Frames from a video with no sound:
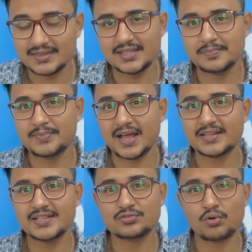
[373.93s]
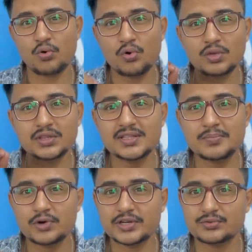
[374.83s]
then practice all the
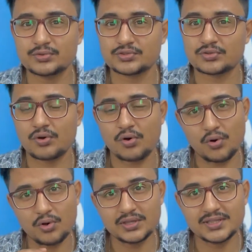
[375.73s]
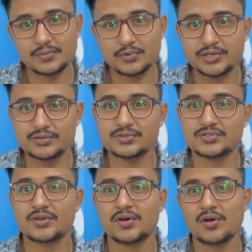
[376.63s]
modules all the
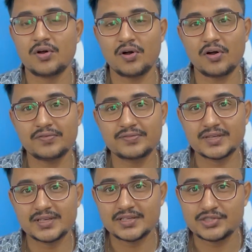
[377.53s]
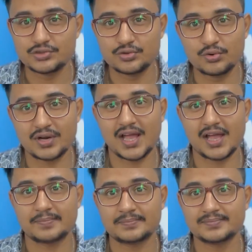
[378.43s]
modules of your
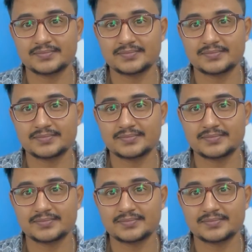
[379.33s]
app